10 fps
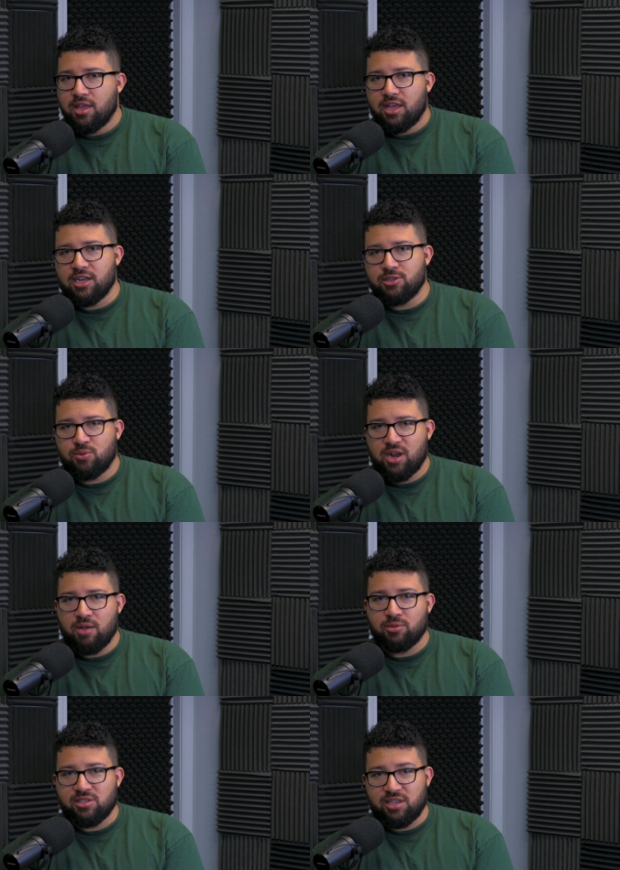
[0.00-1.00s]
Here's what I
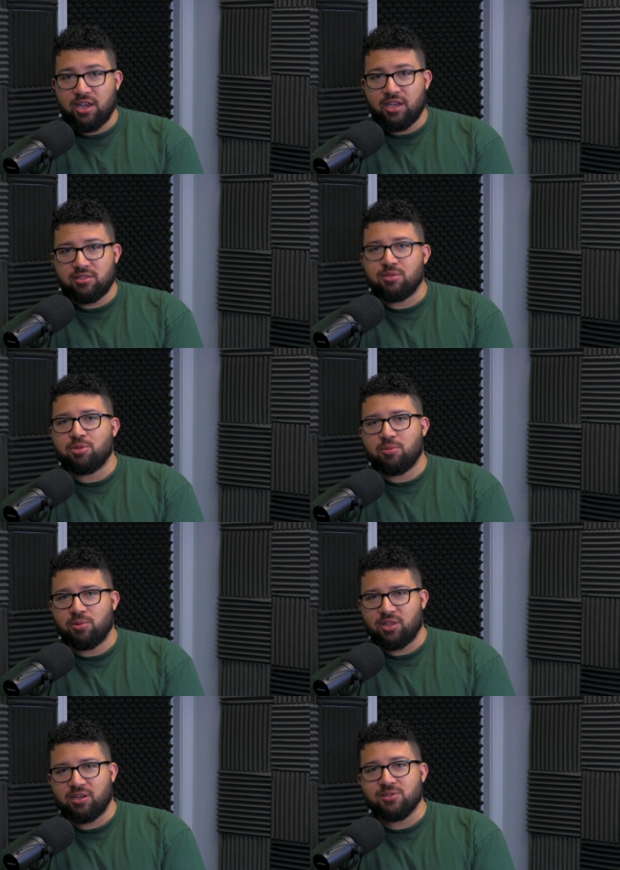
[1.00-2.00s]
will say to
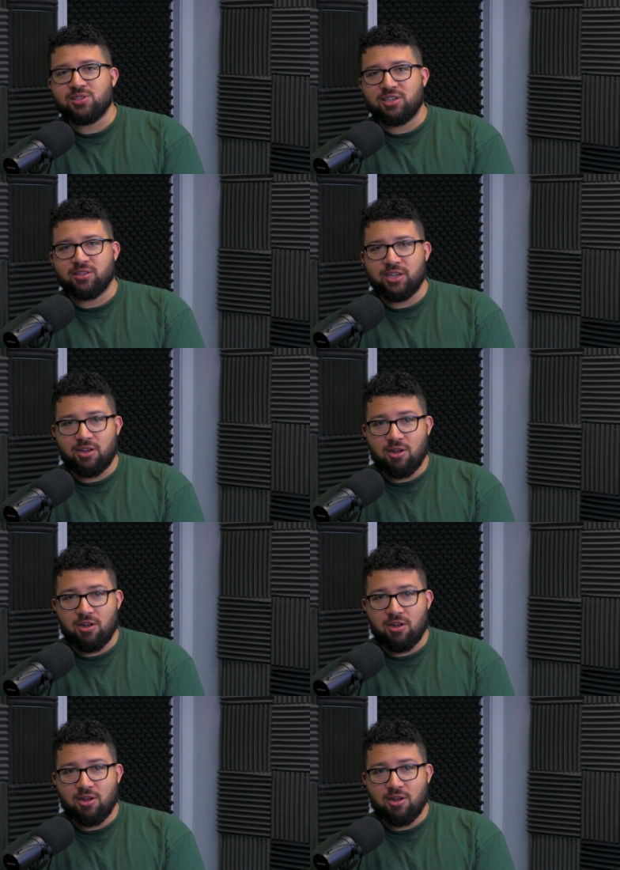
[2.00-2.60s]
people that are stealing